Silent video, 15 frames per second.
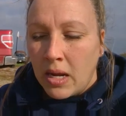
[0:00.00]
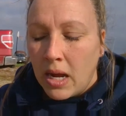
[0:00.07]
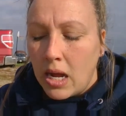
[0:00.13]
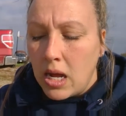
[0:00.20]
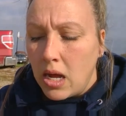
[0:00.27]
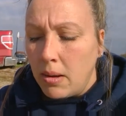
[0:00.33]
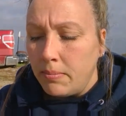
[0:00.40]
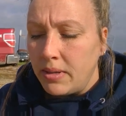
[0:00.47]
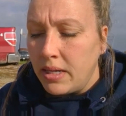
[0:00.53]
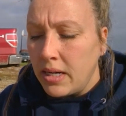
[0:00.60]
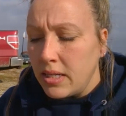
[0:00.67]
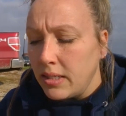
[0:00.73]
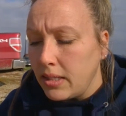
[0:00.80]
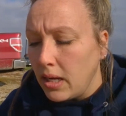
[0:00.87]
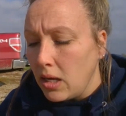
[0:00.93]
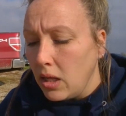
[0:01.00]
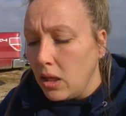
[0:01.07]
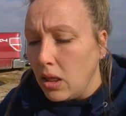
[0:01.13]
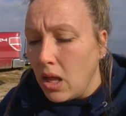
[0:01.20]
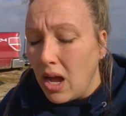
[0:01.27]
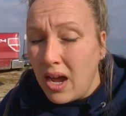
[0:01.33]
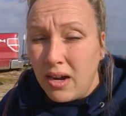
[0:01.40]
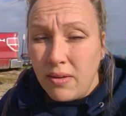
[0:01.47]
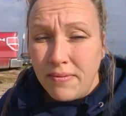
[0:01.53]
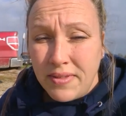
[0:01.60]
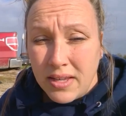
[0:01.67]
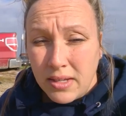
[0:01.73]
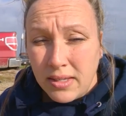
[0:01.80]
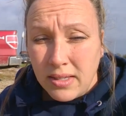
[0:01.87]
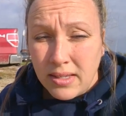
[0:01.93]
um, because a lot of
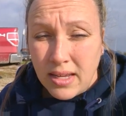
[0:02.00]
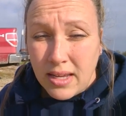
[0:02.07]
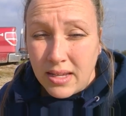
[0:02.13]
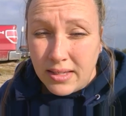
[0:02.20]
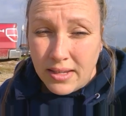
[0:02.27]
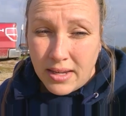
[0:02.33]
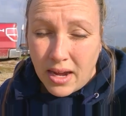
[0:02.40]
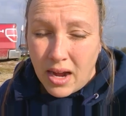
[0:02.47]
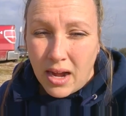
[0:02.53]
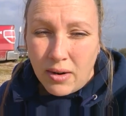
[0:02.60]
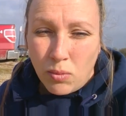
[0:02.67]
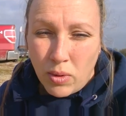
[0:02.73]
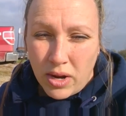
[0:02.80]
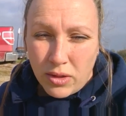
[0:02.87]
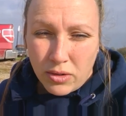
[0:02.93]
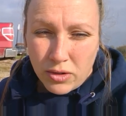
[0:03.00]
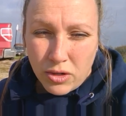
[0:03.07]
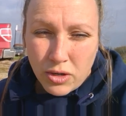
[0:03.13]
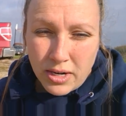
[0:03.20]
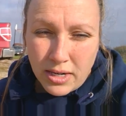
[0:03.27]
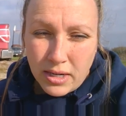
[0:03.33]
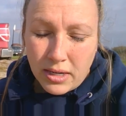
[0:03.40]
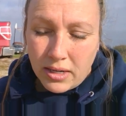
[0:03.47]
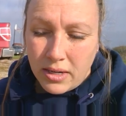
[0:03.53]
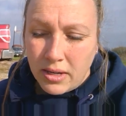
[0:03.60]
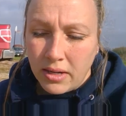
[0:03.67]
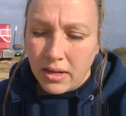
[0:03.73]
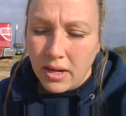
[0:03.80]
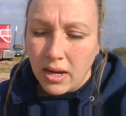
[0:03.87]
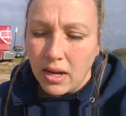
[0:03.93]
this is not weather treated.
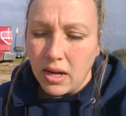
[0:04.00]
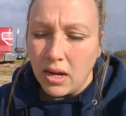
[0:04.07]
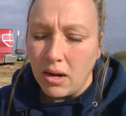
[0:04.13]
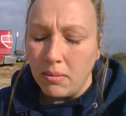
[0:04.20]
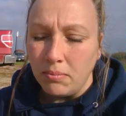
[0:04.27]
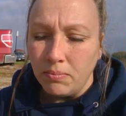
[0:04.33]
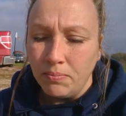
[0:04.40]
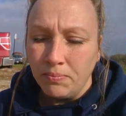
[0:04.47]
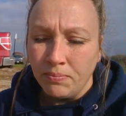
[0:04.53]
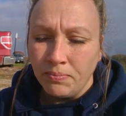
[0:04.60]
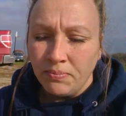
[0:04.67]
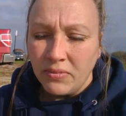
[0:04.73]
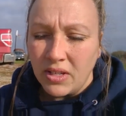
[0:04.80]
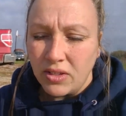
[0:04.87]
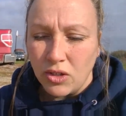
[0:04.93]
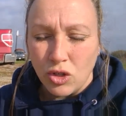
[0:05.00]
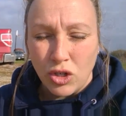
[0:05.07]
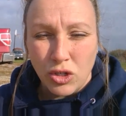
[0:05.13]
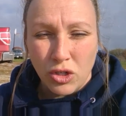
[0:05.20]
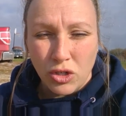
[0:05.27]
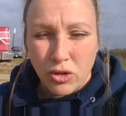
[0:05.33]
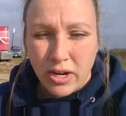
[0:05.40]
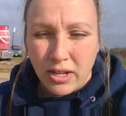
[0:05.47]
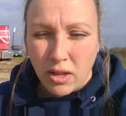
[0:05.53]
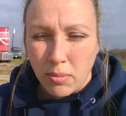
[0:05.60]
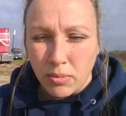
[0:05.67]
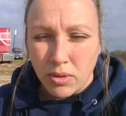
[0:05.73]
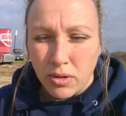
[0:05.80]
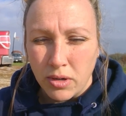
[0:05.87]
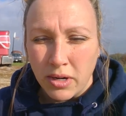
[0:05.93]
Um, this is just straight
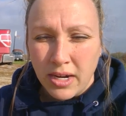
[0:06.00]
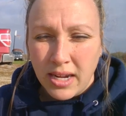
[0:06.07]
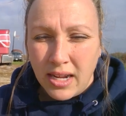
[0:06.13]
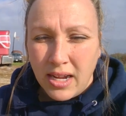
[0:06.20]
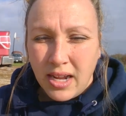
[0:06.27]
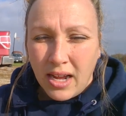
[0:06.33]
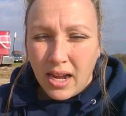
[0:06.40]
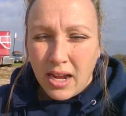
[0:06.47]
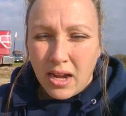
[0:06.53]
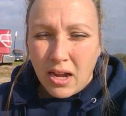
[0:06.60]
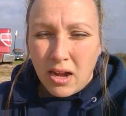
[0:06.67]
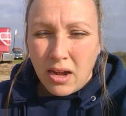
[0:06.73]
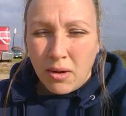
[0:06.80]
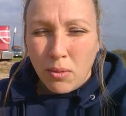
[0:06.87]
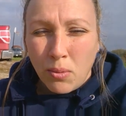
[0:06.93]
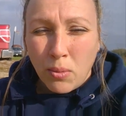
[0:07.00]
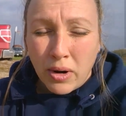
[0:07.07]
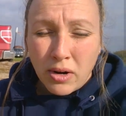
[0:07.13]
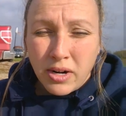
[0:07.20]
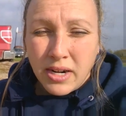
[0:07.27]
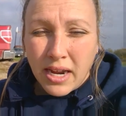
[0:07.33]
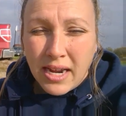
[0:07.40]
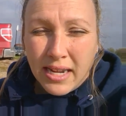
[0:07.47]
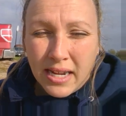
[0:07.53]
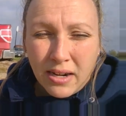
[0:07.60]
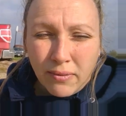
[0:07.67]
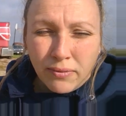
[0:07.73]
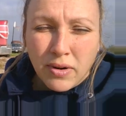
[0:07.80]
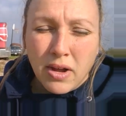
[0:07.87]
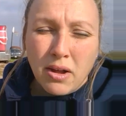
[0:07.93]
lumber. Uh, where did I get
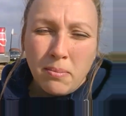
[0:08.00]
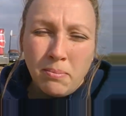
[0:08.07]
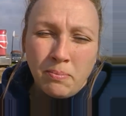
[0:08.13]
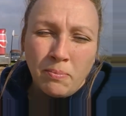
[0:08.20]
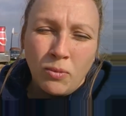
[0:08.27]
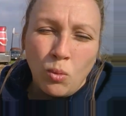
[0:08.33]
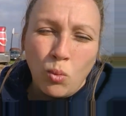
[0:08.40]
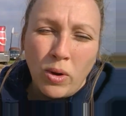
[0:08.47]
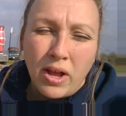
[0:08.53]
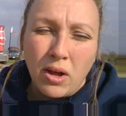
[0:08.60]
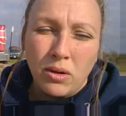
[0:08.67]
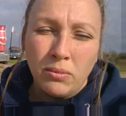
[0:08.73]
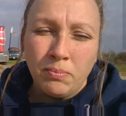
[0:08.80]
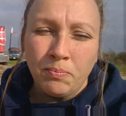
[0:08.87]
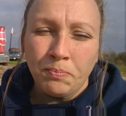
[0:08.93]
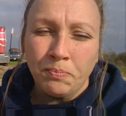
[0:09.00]
it from? Well,